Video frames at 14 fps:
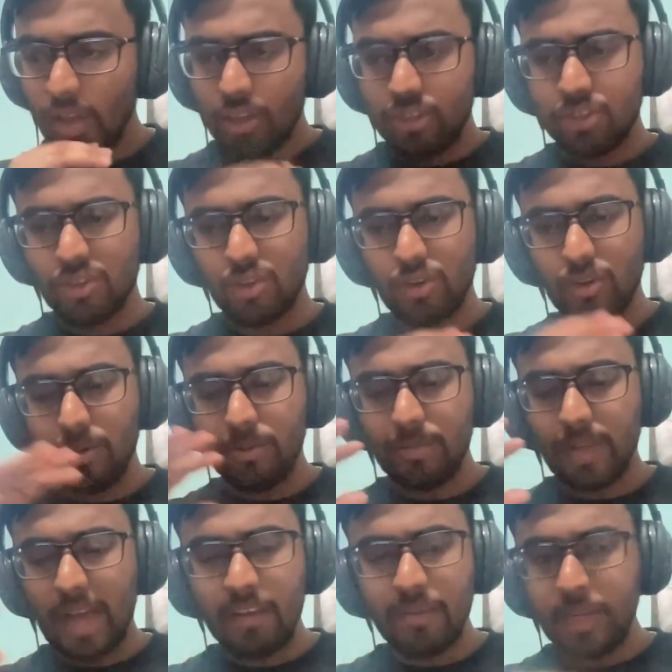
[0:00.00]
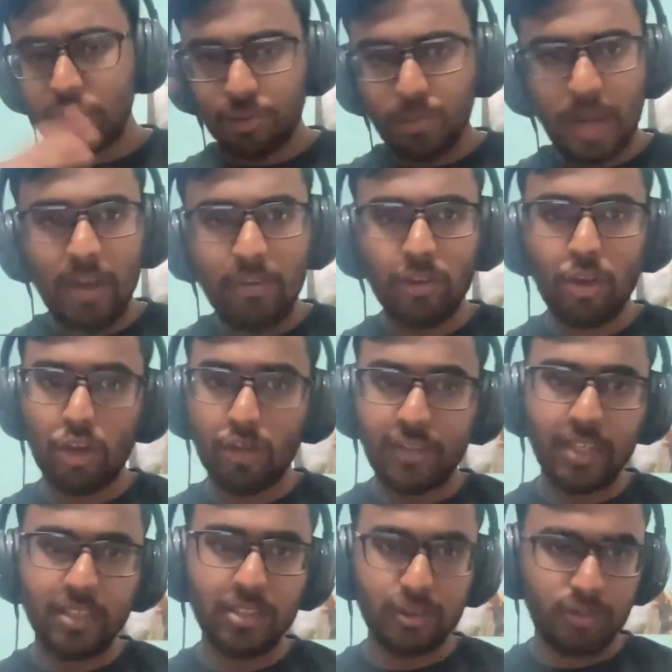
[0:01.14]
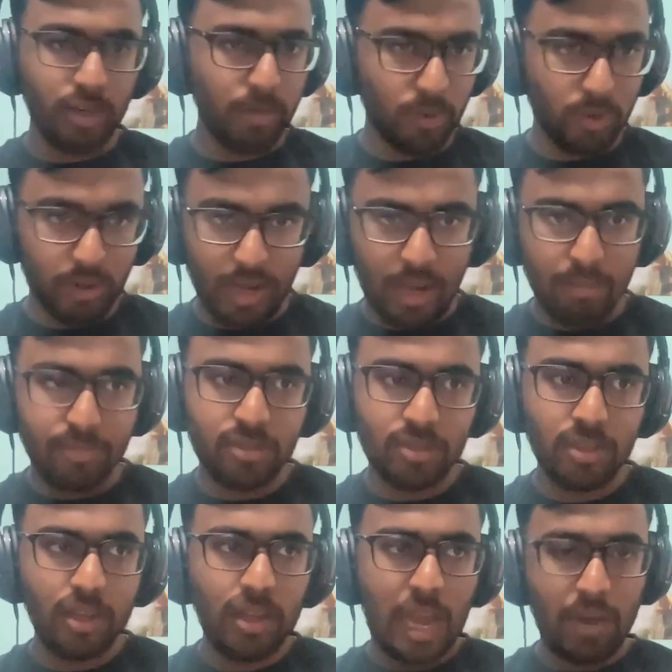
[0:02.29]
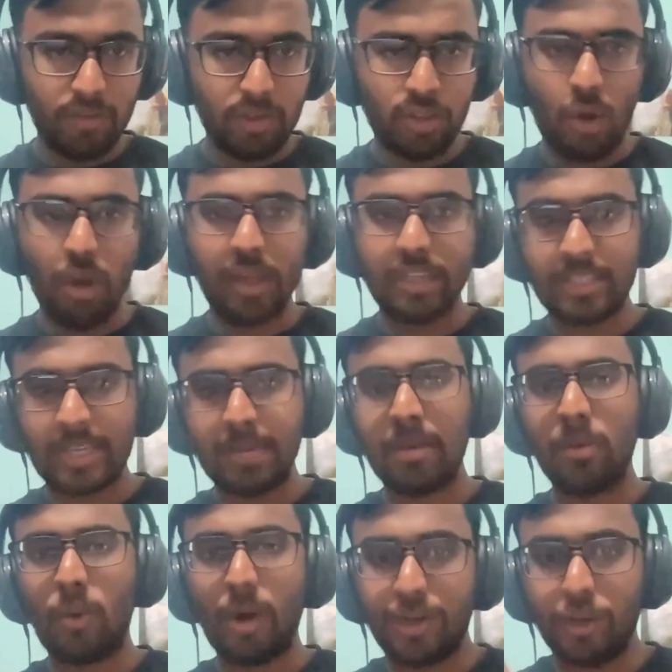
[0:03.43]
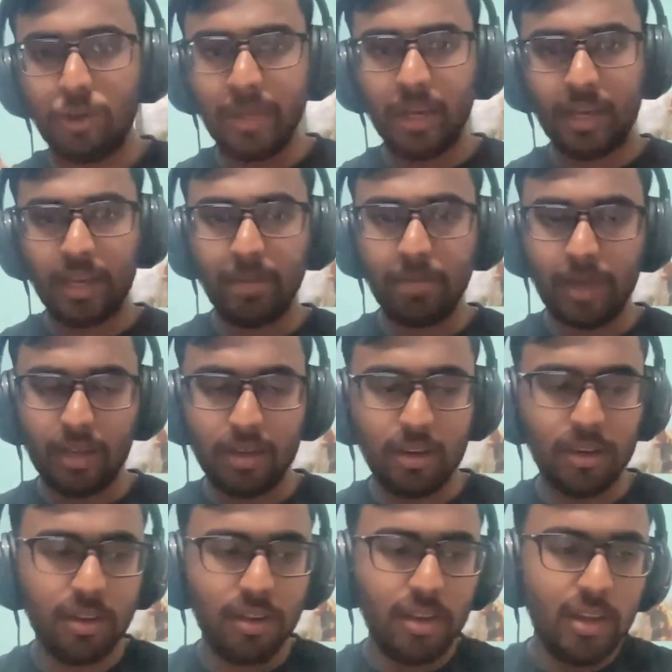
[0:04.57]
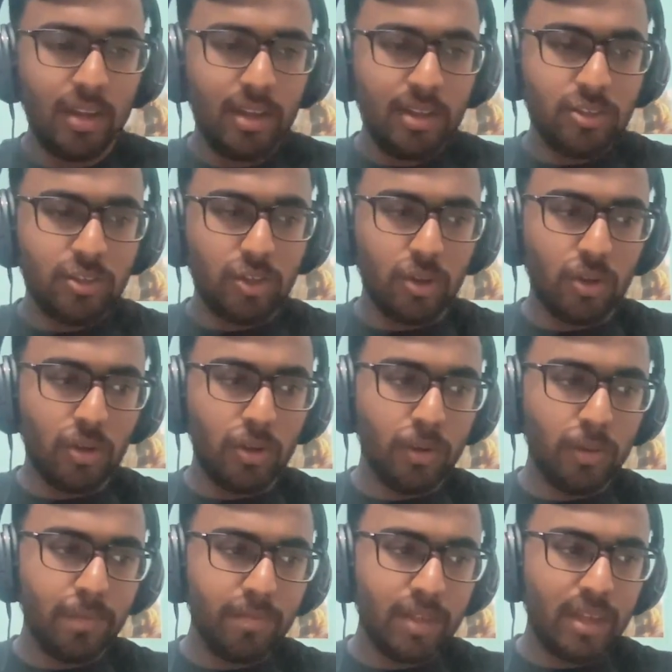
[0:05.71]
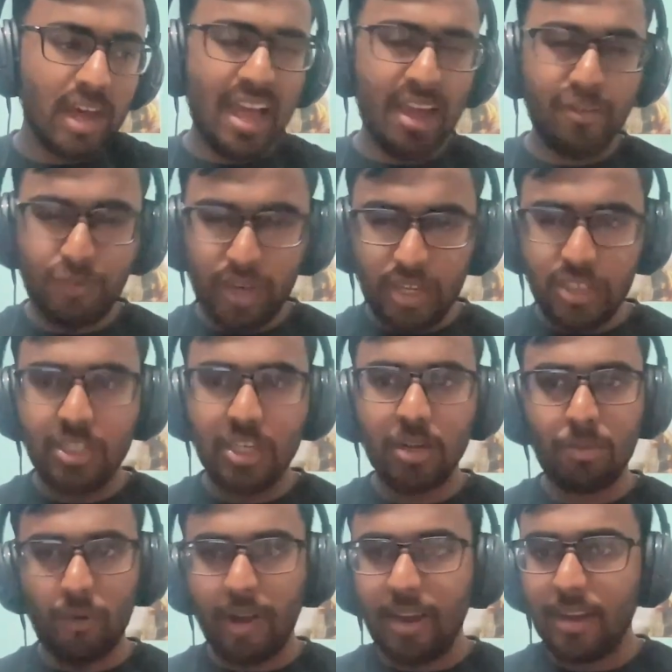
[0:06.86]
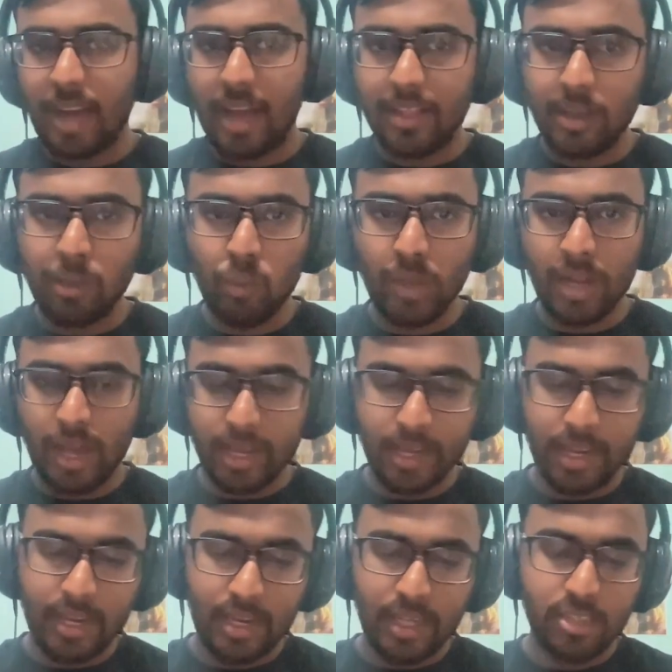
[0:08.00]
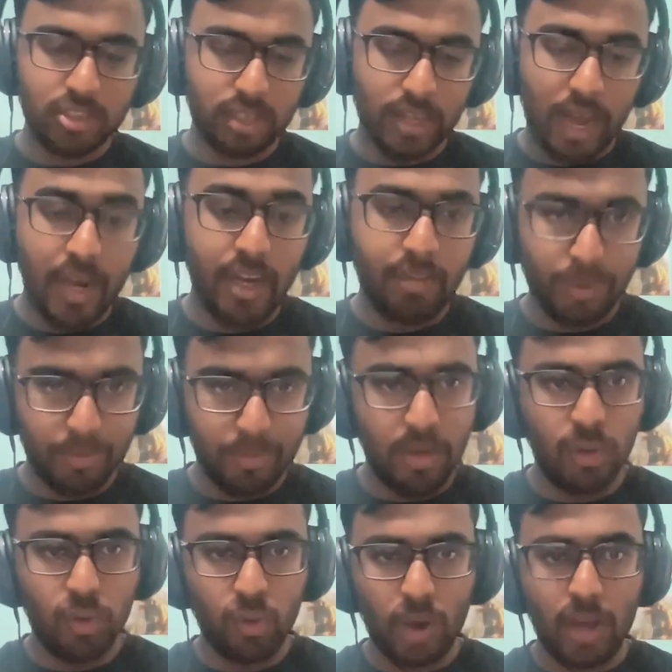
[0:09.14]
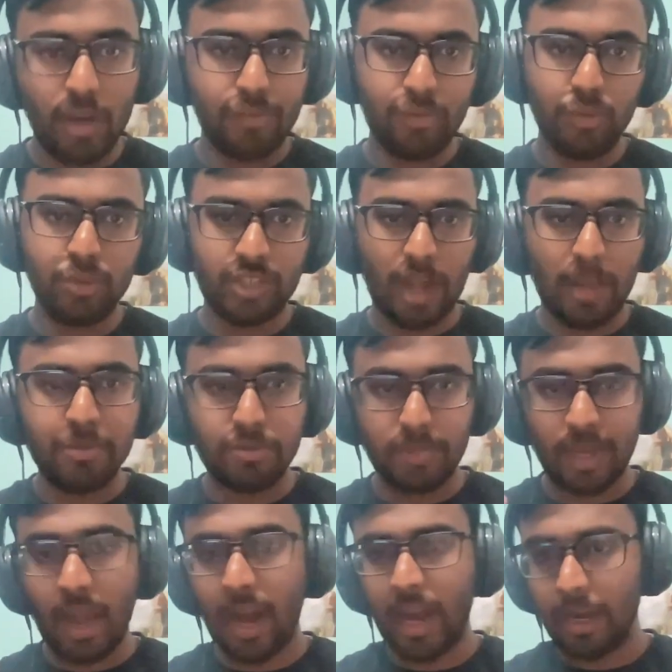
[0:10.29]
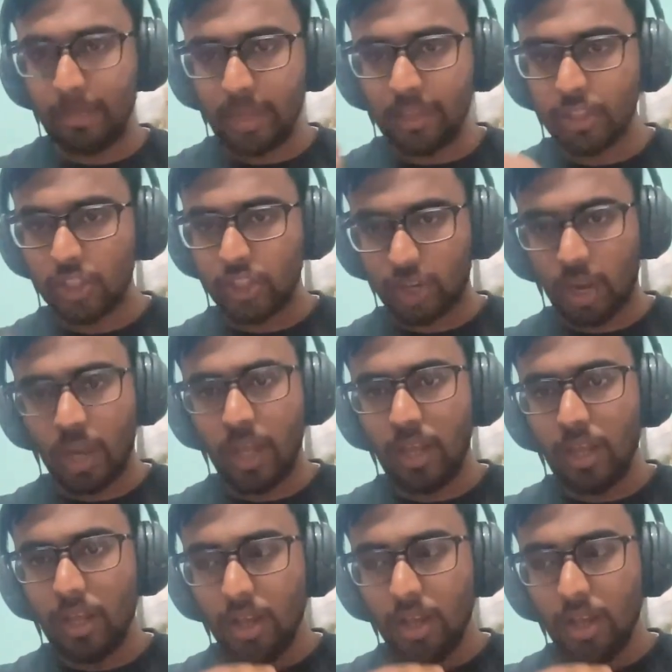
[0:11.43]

So I've been inspired from all of these different programs, and for the longest time, I wanted to be a kingmaker. So I have reached a point, I think, where I can at least guide people who are a few steps behind me in the journey.